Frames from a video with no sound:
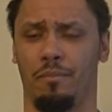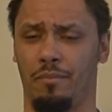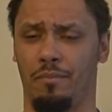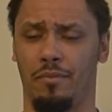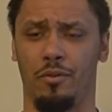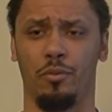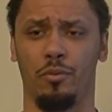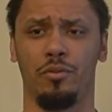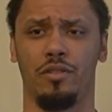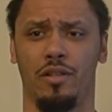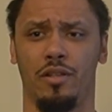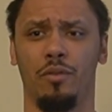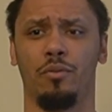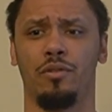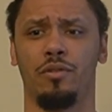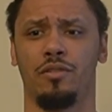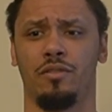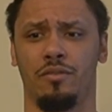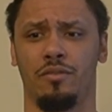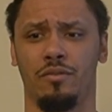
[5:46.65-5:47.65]

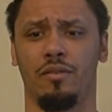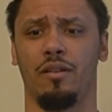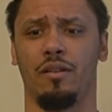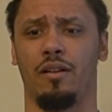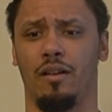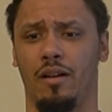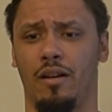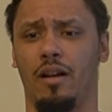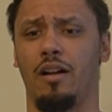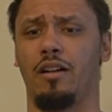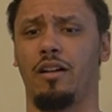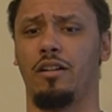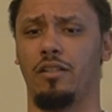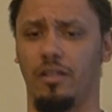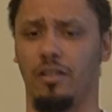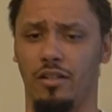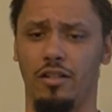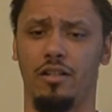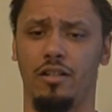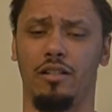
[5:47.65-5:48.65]
a
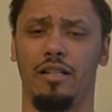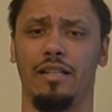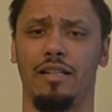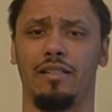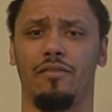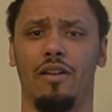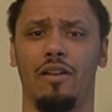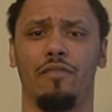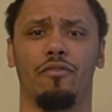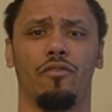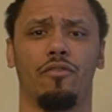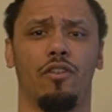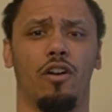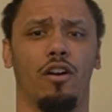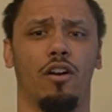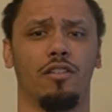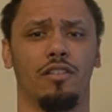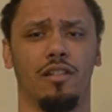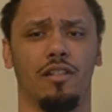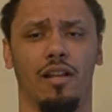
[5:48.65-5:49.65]
good collective effort for
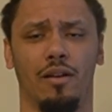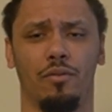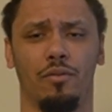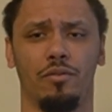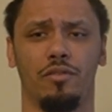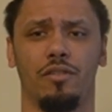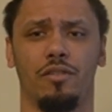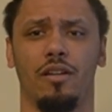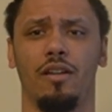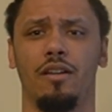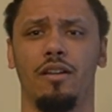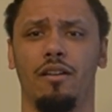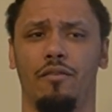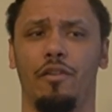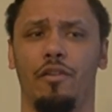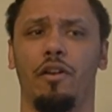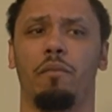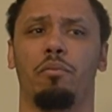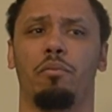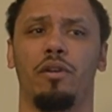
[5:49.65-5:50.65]
Carlton. That was
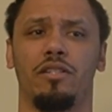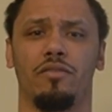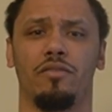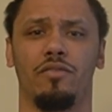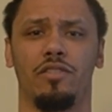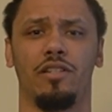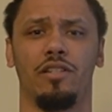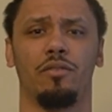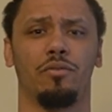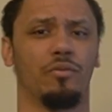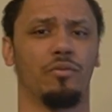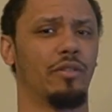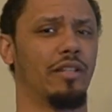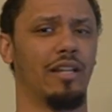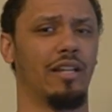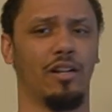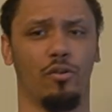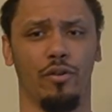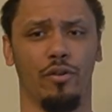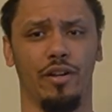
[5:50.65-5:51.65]
very impressive to see. It was really a
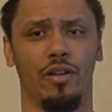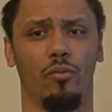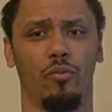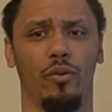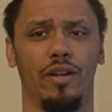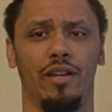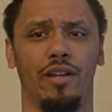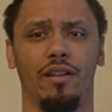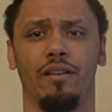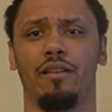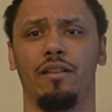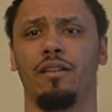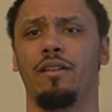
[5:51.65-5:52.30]
gritty win.